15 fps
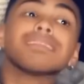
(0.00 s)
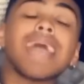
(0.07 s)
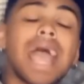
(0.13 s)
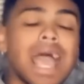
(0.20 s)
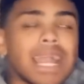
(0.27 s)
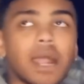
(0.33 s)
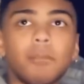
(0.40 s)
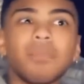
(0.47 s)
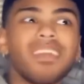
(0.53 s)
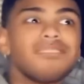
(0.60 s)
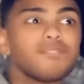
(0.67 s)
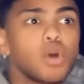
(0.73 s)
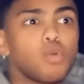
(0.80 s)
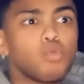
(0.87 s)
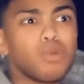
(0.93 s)
Dad, I'm being
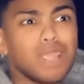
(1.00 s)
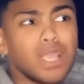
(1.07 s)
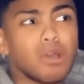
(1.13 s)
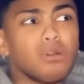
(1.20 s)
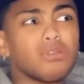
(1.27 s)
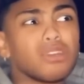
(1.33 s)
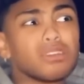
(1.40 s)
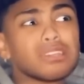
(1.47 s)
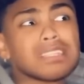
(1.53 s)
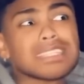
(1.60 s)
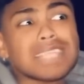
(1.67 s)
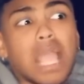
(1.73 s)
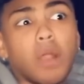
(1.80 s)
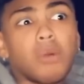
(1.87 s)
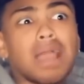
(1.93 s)
for real. There's a
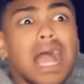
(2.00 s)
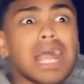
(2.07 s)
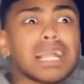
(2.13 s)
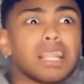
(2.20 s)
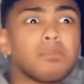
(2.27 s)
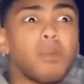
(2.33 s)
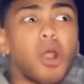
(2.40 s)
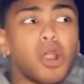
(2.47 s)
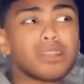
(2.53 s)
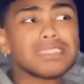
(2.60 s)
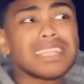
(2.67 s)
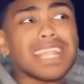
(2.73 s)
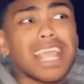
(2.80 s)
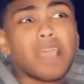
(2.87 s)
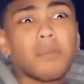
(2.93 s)
scary, ugly
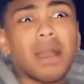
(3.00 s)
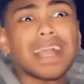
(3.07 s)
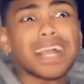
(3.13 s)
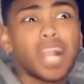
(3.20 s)
person in my